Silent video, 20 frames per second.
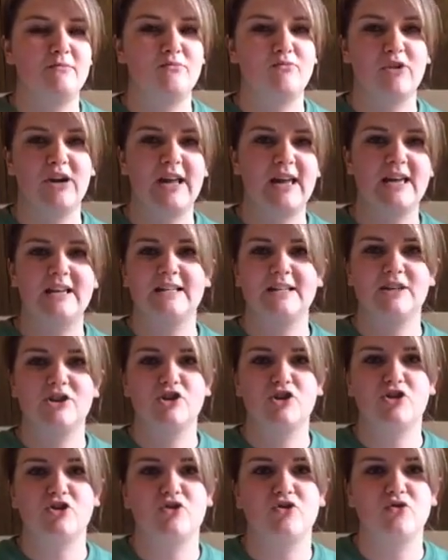bring it
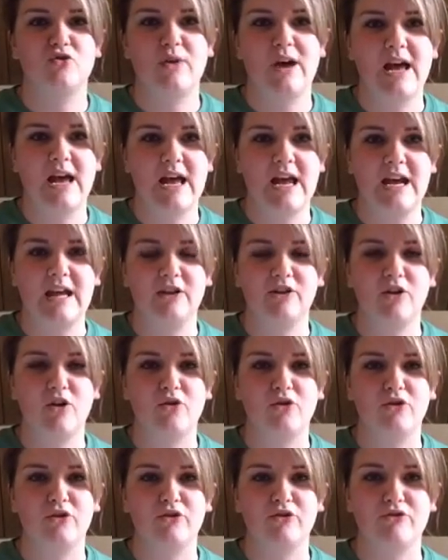to a
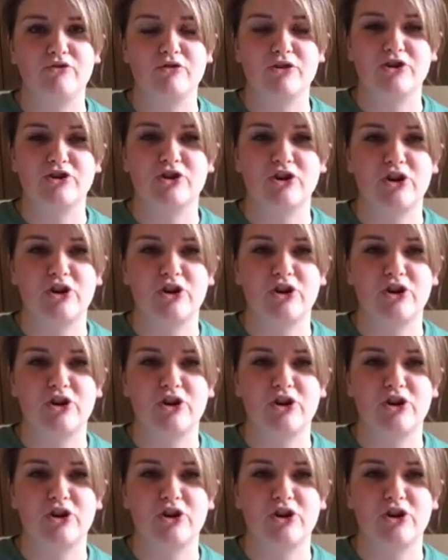local Lutheran